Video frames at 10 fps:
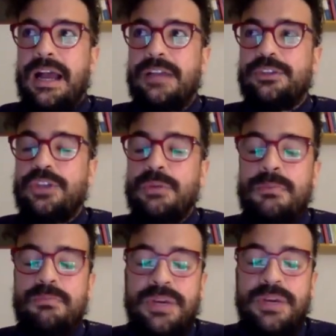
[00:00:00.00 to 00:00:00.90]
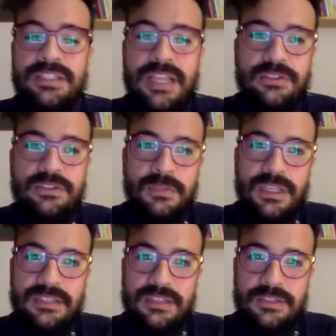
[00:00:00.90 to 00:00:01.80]
someone bring that to me
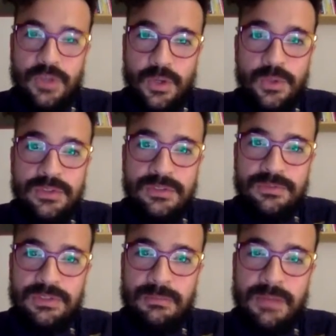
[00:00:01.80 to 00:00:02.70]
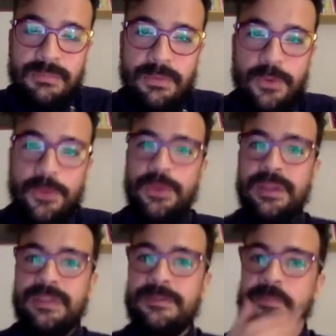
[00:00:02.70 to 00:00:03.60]
as a joke for my
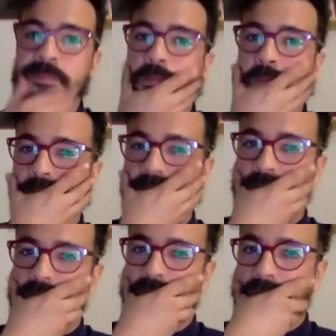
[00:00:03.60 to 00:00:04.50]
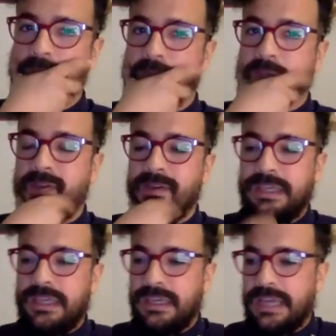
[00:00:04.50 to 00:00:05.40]
birthday.
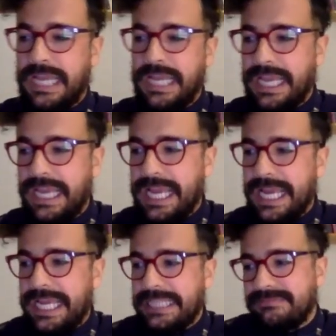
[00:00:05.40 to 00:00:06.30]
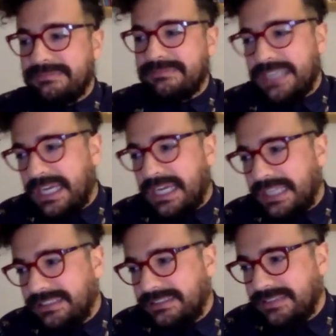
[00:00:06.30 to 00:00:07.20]
uh, I I had
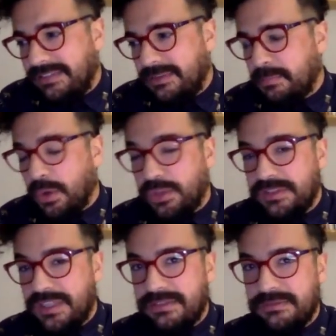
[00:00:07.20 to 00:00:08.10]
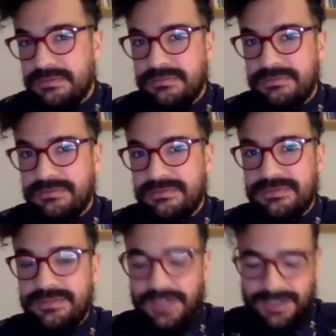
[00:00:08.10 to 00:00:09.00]
I never bought that
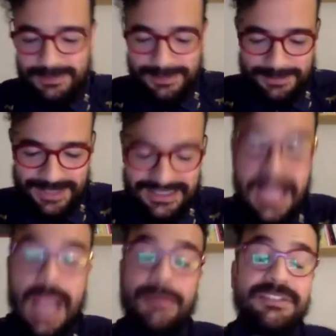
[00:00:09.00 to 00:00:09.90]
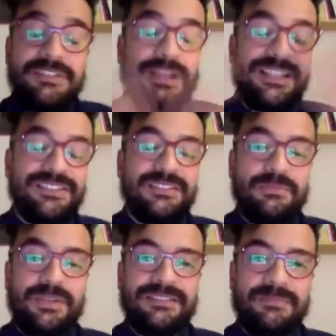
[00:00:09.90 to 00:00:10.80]
terrible bread. I mean, it's really good the
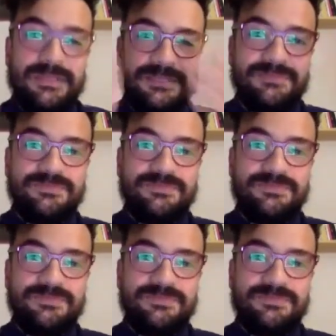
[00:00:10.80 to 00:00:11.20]
bread, but